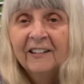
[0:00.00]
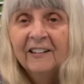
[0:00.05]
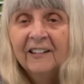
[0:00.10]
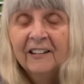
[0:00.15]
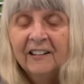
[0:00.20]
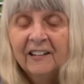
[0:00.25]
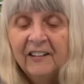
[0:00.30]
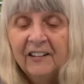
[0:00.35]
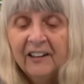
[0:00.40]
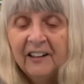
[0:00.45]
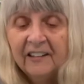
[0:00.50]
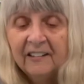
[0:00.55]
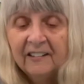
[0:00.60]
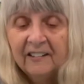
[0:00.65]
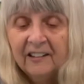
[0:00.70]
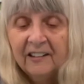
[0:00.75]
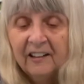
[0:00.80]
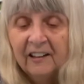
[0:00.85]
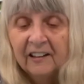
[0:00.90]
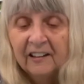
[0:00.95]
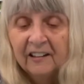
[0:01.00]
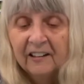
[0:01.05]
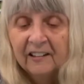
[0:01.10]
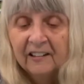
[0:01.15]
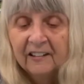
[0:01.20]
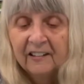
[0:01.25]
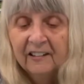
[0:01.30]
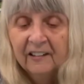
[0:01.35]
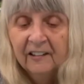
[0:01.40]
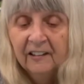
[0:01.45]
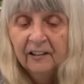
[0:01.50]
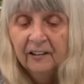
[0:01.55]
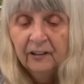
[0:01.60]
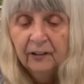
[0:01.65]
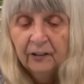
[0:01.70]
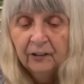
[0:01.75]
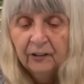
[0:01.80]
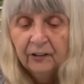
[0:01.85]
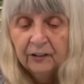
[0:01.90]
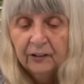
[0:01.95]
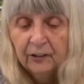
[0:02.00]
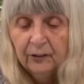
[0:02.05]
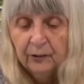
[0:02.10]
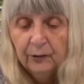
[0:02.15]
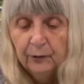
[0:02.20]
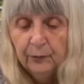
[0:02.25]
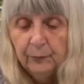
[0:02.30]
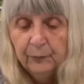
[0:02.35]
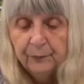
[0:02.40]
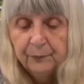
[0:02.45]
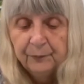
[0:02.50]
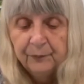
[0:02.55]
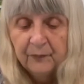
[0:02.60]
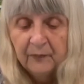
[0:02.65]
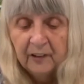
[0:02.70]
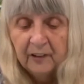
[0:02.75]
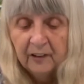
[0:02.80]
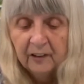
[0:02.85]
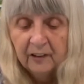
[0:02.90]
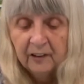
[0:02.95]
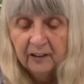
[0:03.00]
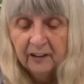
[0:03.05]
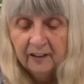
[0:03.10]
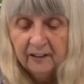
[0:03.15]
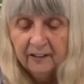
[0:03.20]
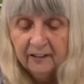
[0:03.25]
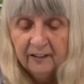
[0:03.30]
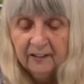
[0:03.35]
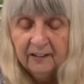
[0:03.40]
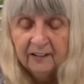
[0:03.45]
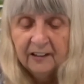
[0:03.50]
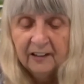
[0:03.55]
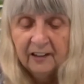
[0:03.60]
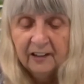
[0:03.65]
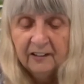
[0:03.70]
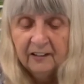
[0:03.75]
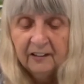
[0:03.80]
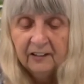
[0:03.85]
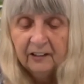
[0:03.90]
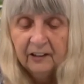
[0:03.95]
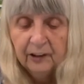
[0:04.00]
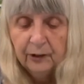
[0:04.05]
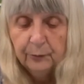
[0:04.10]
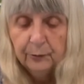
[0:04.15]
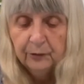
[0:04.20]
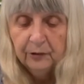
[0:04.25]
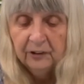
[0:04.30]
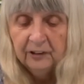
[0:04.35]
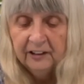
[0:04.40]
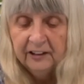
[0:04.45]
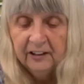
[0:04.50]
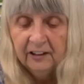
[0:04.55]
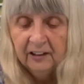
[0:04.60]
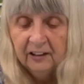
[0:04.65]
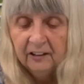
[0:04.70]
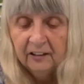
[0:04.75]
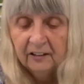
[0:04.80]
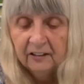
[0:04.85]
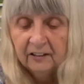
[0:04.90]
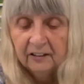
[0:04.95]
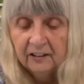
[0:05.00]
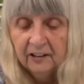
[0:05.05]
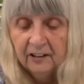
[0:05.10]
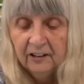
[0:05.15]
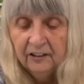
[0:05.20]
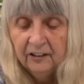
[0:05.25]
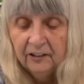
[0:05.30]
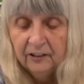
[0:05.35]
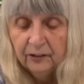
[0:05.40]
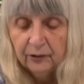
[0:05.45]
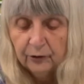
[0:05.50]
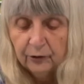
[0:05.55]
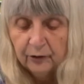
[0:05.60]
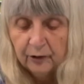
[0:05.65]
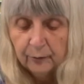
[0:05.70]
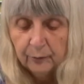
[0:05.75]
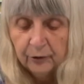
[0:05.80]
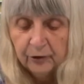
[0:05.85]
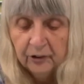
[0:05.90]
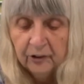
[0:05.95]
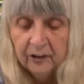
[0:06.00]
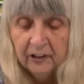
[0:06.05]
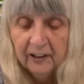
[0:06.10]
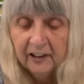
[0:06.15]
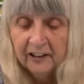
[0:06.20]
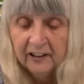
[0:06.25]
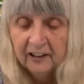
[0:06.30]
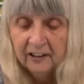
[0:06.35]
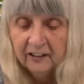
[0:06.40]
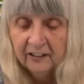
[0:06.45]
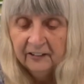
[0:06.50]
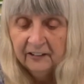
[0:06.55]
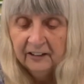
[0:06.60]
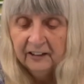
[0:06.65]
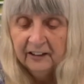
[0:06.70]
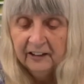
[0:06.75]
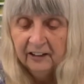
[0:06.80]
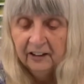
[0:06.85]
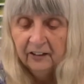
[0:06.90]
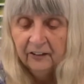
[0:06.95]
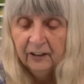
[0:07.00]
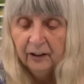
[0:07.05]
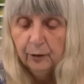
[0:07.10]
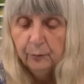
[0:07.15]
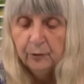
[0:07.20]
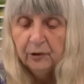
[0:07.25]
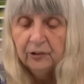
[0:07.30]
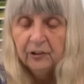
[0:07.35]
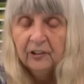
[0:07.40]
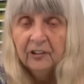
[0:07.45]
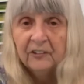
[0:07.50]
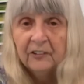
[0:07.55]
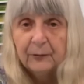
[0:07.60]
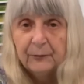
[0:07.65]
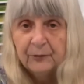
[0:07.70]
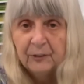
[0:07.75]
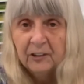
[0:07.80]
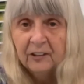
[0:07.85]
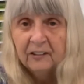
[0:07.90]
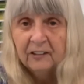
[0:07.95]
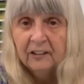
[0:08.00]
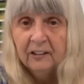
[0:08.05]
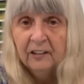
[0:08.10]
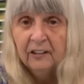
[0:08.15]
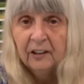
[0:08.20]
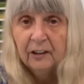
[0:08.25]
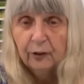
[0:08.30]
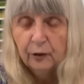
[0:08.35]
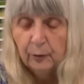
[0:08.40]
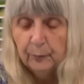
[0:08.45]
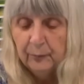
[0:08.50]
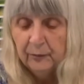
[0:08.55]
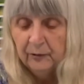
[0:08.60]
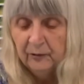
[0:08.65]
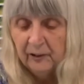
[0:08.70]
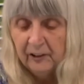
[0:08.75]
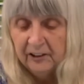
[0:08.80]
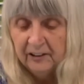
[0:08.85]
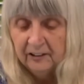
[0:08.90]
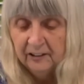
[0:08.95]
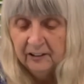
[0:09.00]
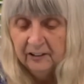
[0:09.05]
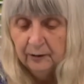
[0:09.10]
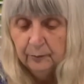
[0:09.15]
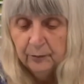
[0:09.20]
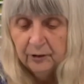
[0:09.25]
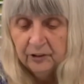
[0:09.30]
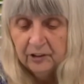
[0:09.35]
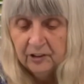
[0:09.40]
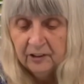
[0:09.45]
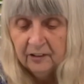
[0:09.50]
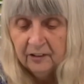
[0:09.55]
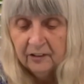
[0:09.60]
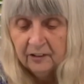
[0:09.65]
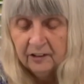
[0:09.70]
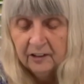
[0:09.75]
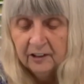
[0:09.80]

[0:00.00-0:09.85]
And that's it. So, as I said, I will link it in the description. I can't link the images, obviously, they're copyrighted images,